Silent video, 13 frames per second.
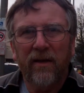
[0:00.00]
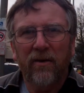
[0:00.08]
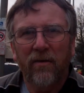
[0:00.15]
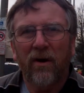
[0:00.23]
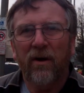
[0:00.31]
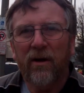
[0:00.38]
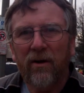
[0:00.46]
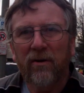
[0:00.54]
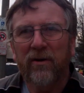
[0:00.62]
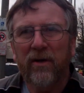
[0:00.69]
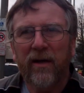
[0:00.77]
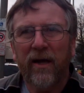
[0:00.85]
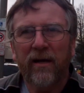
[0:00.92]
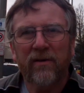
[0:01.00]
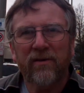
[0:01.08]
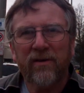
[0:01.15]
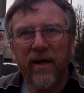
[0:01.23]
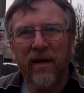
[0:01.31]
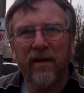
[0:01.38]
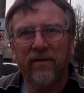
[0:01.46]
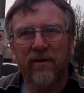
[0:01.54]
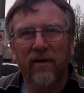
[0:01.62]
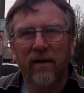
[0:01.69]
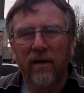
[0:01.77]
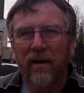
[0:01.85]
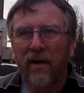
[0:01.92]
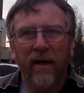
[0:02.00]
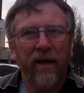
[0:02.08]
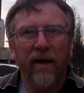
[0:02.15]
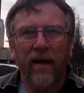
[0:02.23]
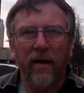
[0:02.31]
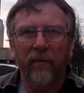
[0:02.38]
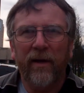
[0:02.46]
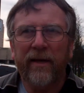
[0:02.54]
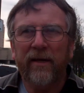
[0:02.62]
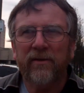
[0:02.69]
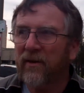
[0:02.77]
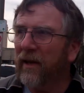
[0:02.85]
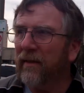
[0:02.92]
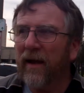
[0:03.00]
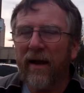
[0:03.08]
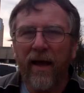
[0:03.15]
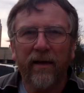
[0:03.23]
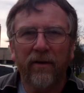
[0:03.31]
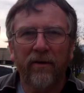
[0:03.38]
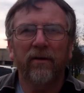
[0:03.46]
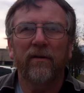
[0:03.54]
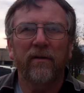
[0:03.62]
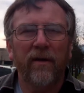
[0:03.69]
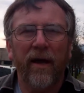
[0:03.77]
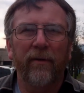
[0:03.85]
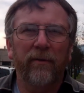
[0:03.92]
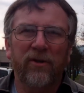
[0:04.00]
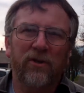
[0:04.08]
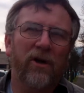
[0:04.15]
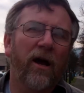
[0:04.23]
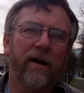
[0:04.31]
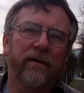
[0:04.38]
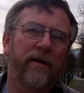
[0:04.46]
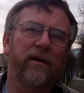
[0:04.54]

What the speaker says: you are here in the United States. And when he said that, I was shocked.